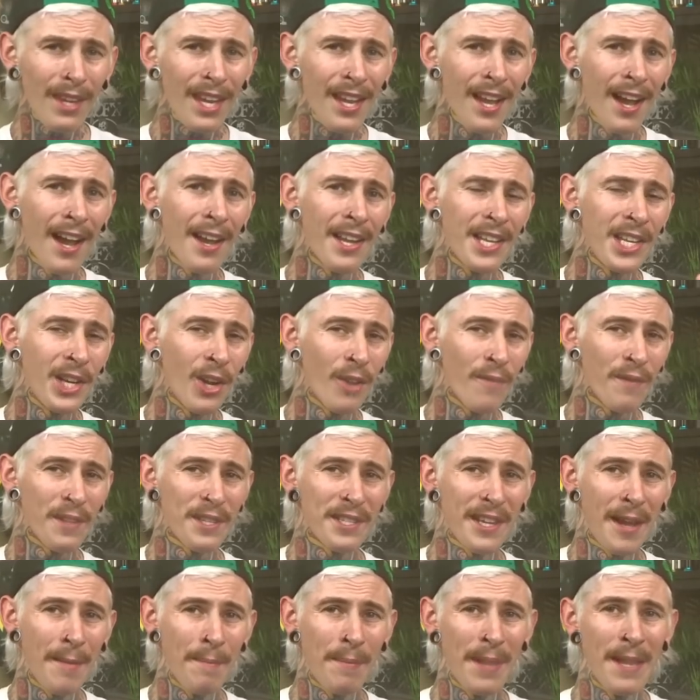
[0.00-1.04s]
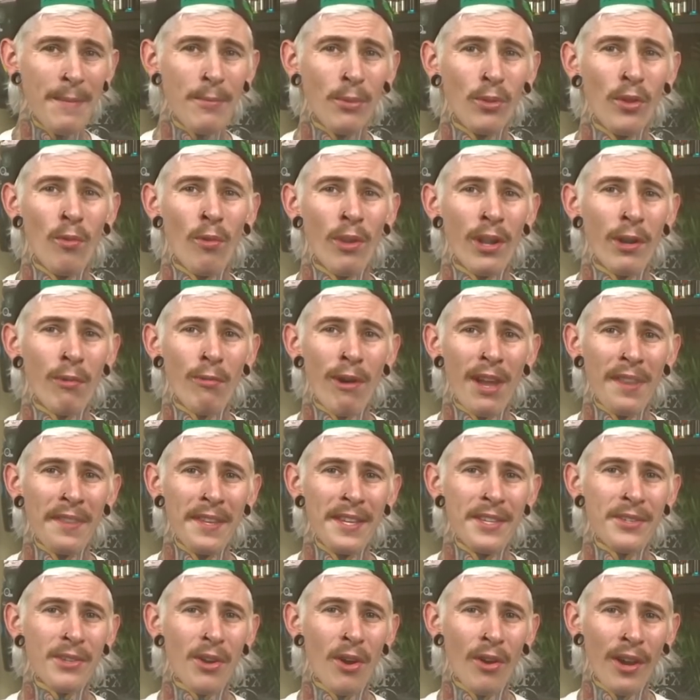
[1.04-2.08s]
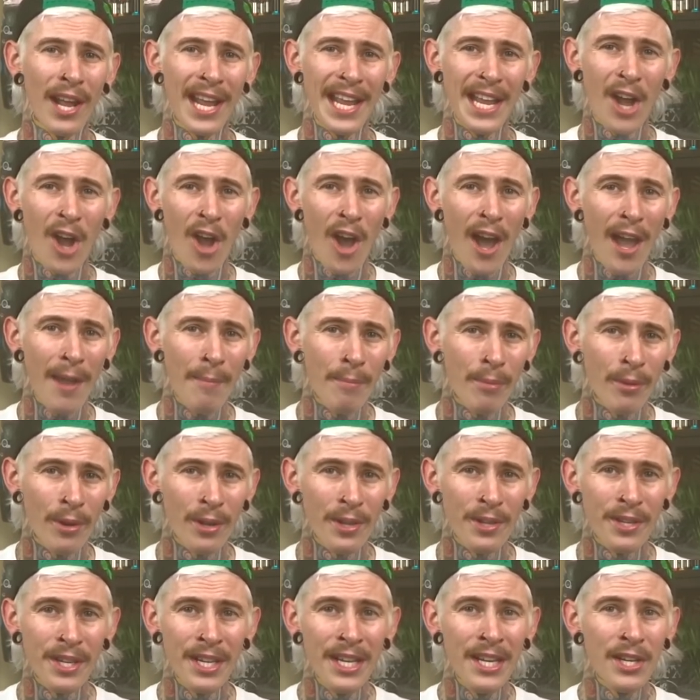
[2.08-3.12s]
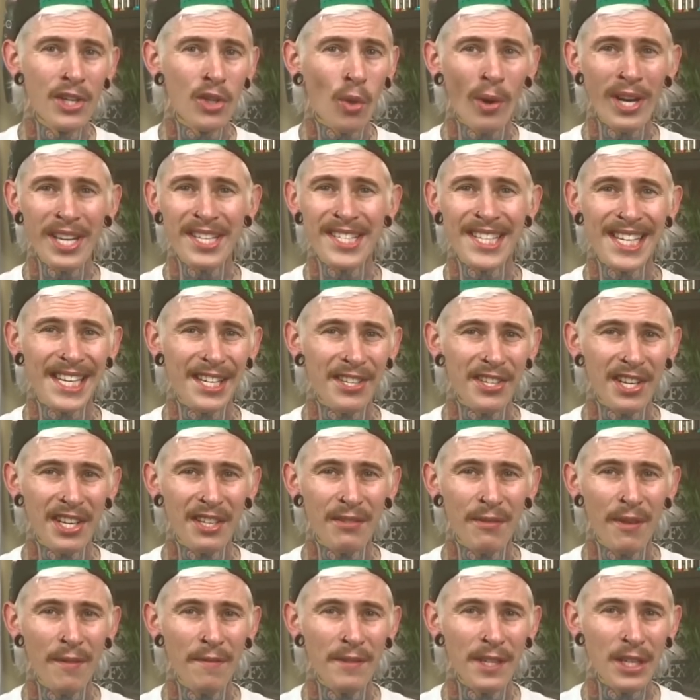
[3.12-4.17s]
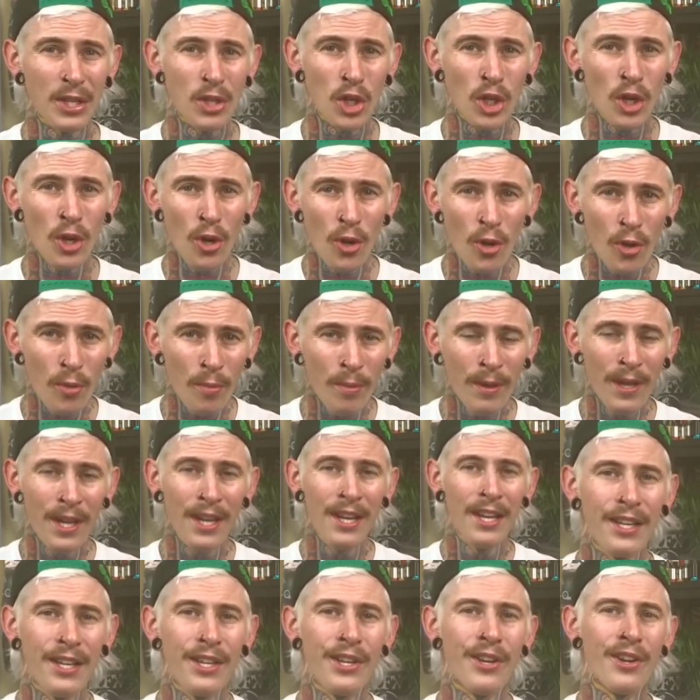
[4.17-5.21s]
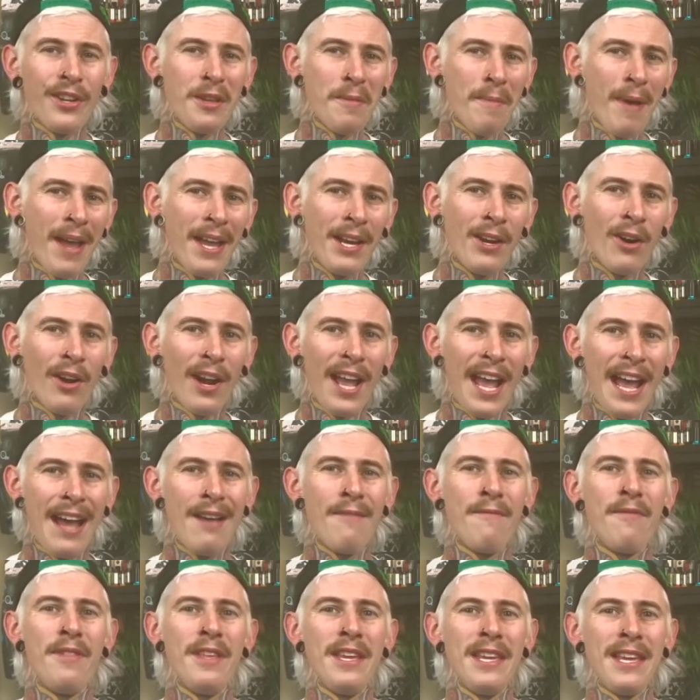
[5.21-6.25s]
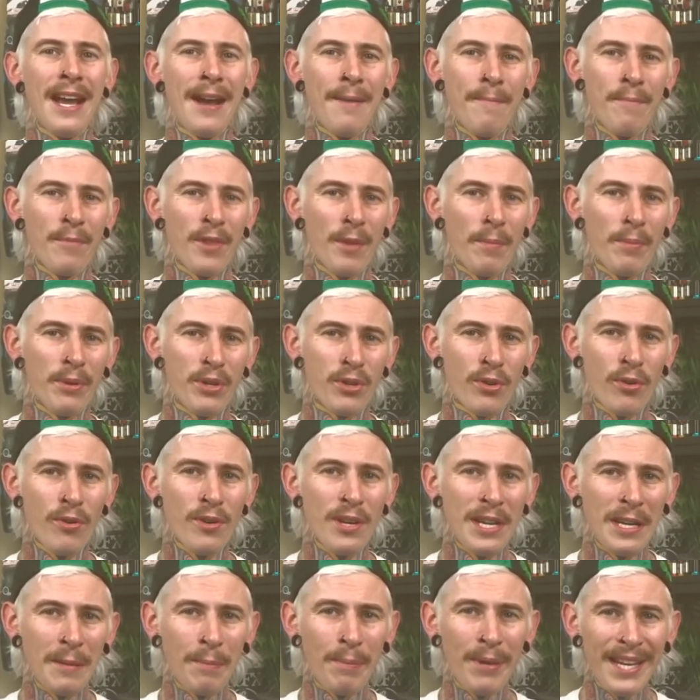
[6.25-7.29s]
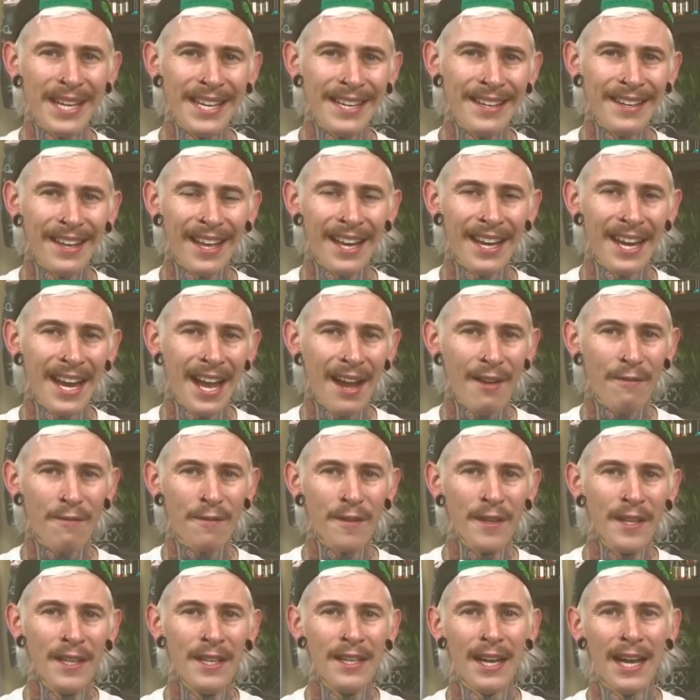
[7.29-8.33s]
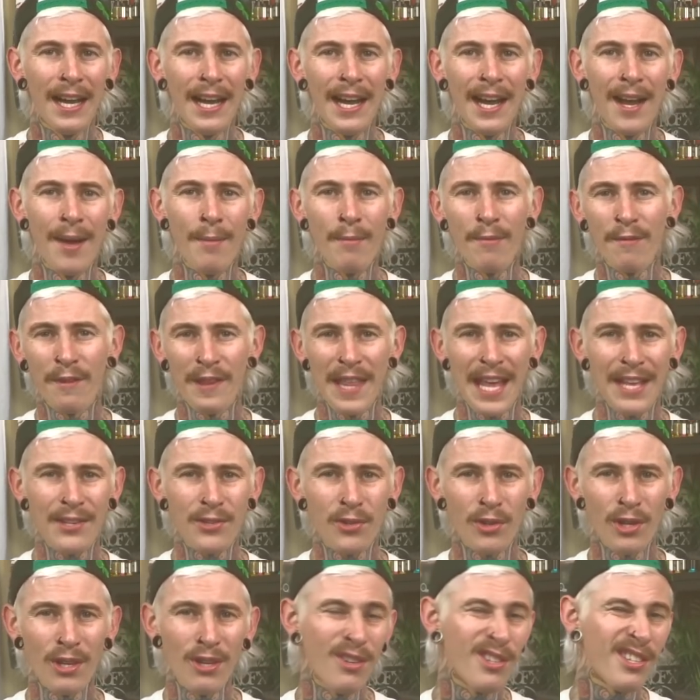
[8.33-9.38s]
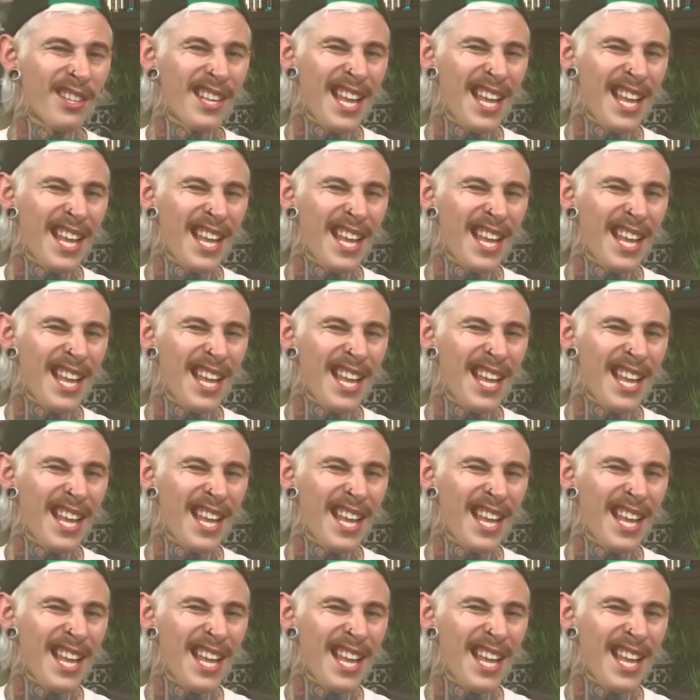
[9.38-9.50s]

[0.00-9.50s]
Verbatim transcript: Uh, you know, for some people that want to run this on a hybrid twenty-six six fifty tube, you know, you may not have the um, the protruding pin enough um, for that sort of use.